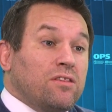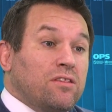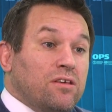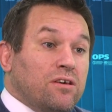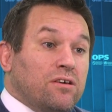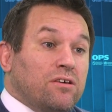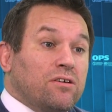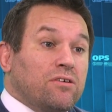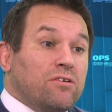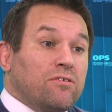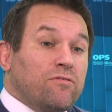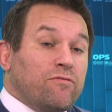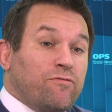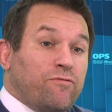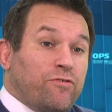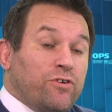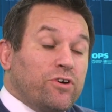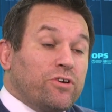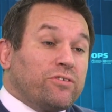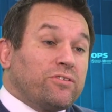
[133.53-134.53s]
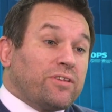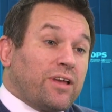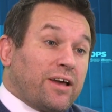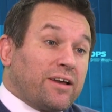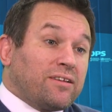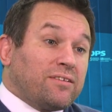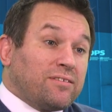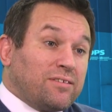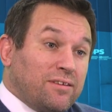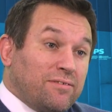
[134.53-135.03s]
The first
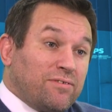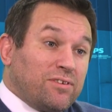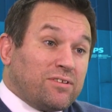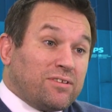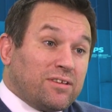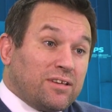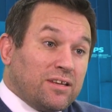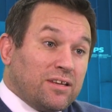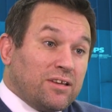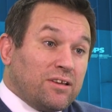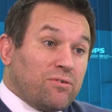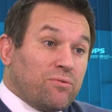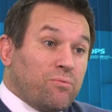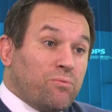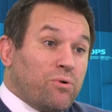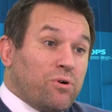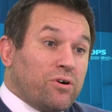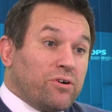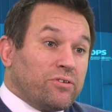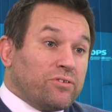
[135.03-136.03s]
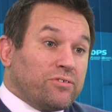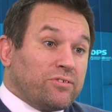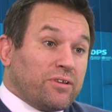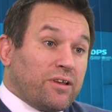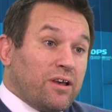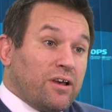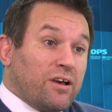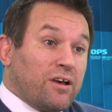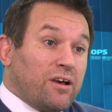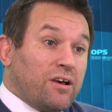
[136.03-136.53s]
activity was
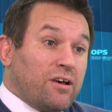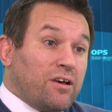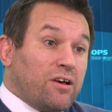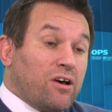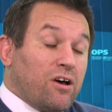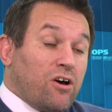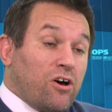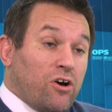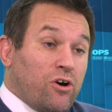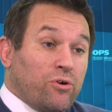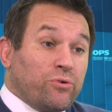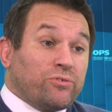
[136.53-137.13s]
the